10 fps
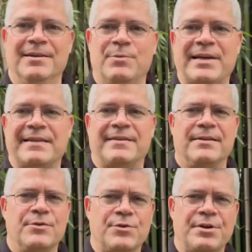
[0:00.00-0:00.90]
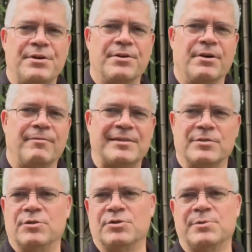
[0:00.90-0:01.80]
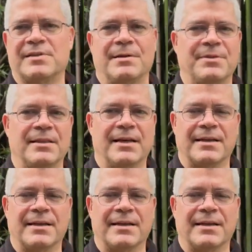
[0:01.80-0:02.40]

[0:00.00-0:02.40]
we get to the new year and our resolution was something like,